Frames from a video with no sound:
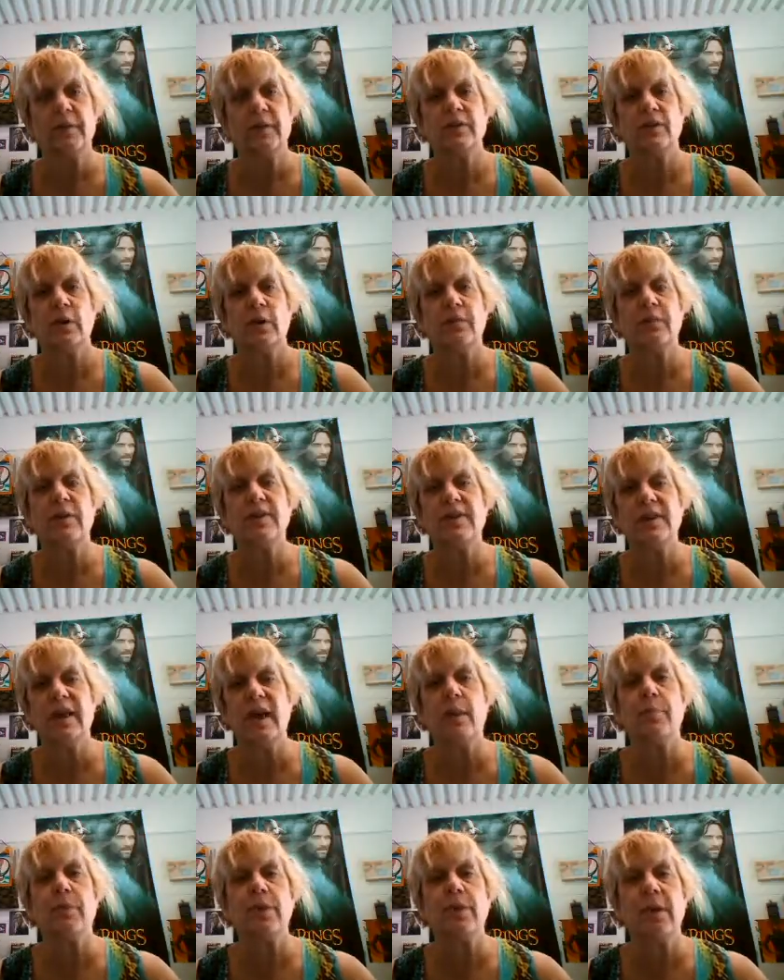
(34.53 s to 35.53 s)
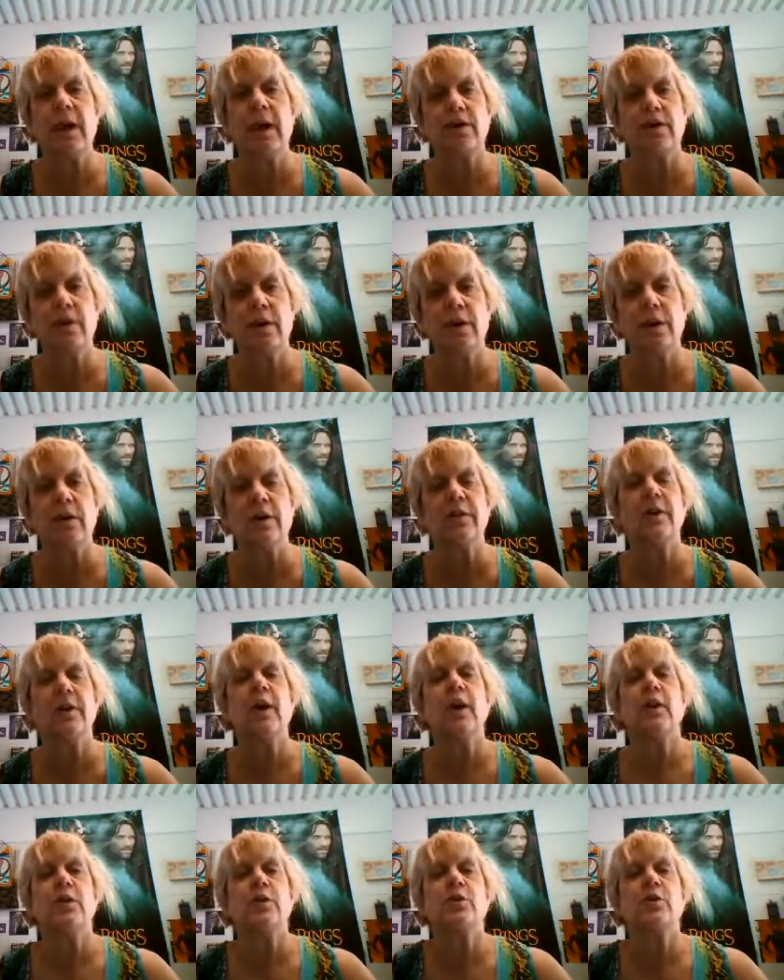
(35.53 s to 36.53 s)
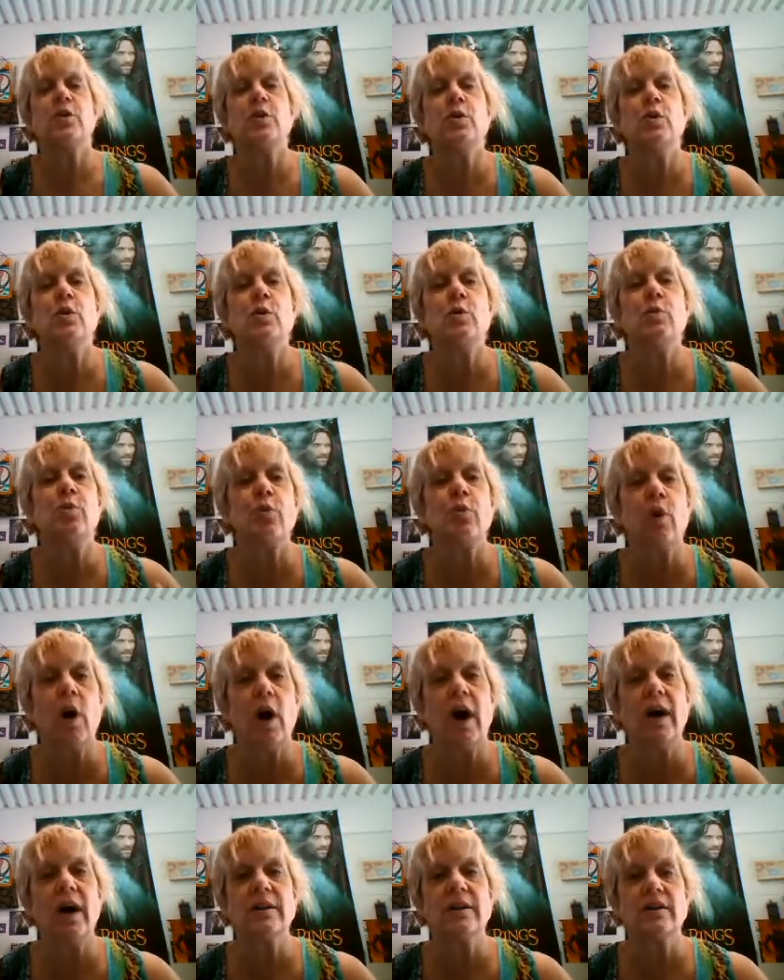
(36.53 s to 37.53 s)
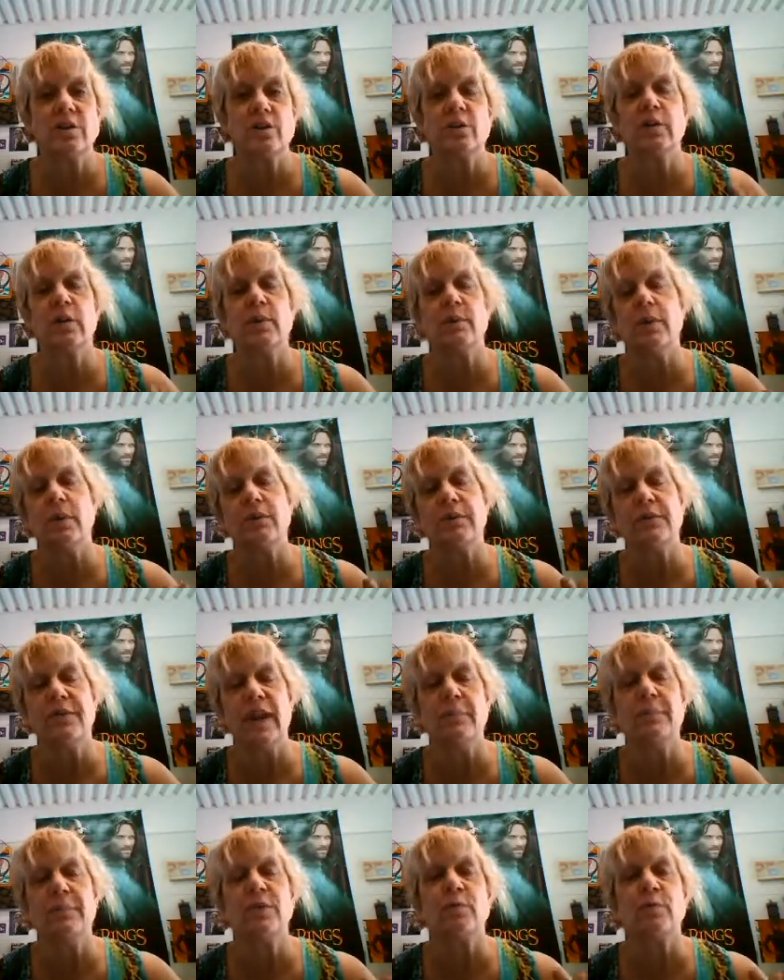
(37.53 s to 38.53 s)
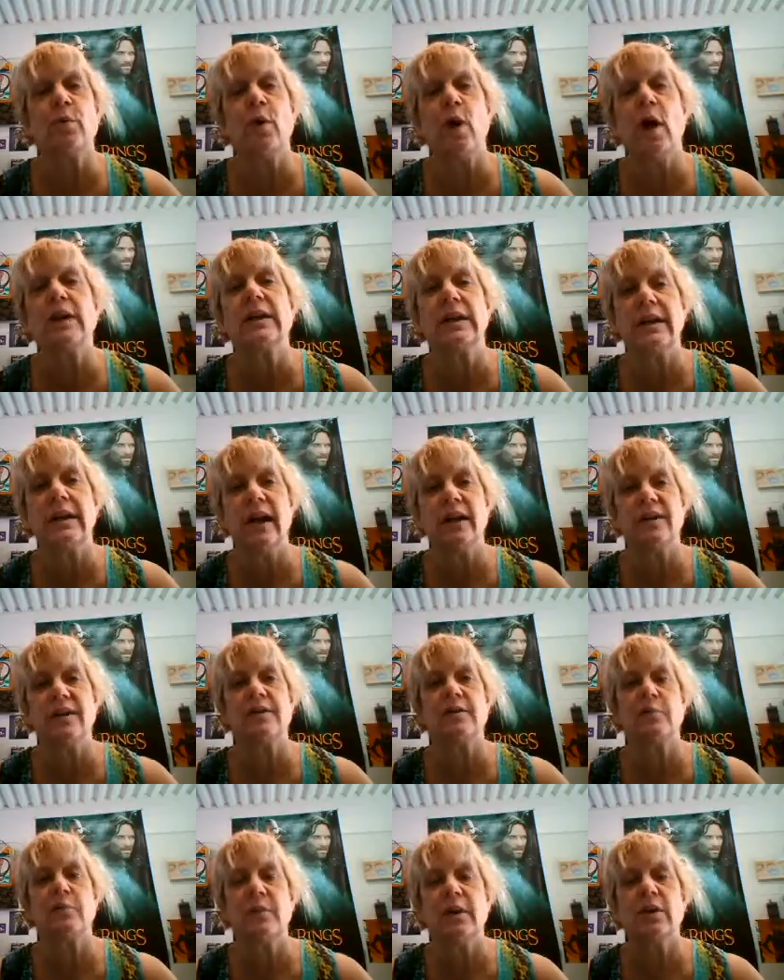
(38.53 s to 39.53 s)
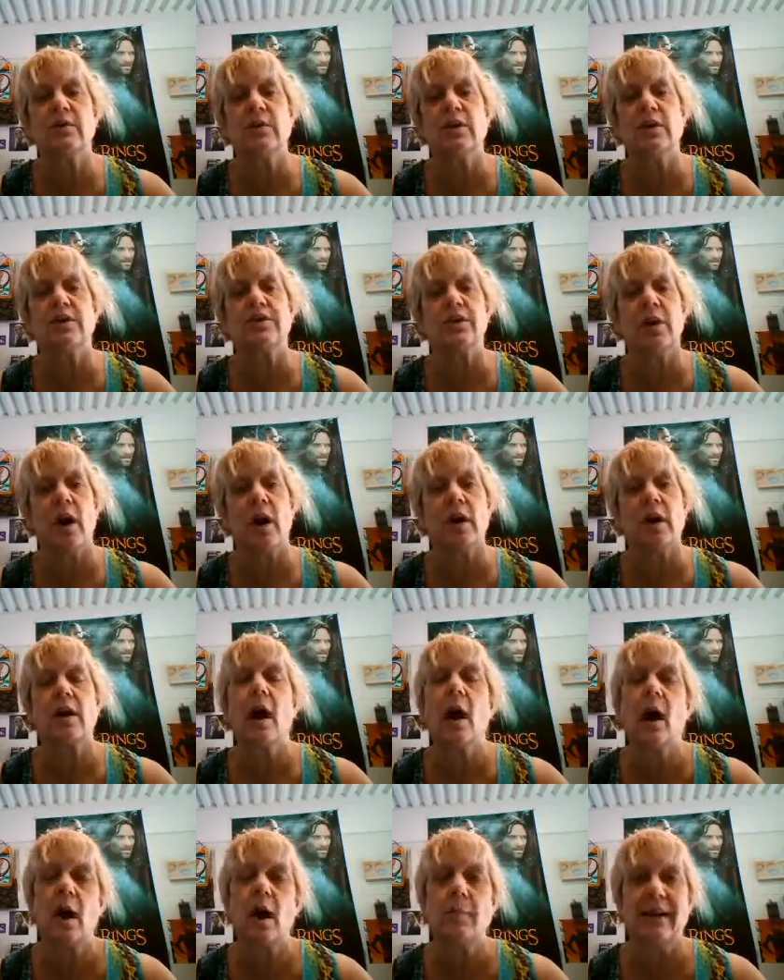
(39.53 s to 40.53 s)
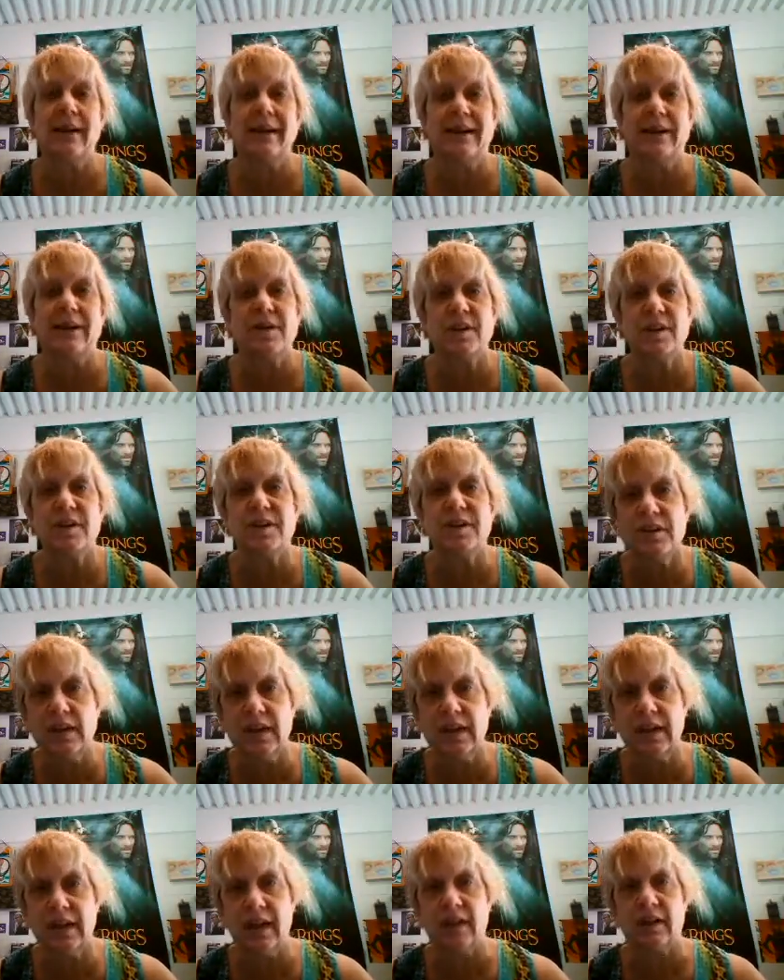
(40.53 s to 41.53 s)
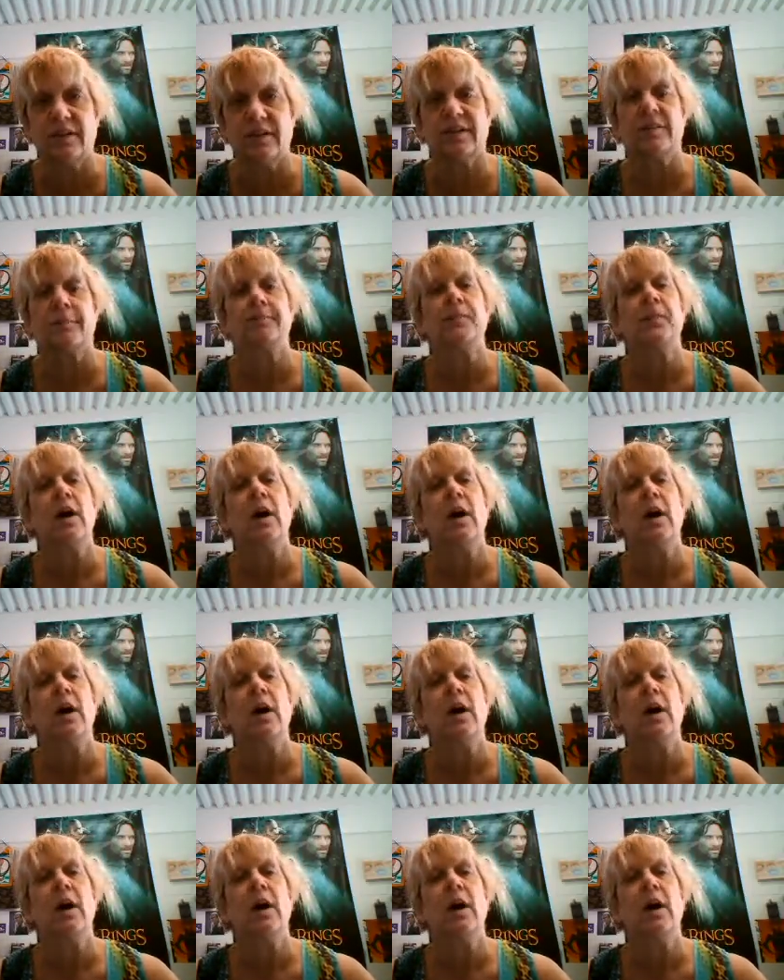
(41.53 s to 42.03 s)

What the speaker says: So, for example, on Earth, the two of the most famous broad classes of minerals are carbonates and silicates.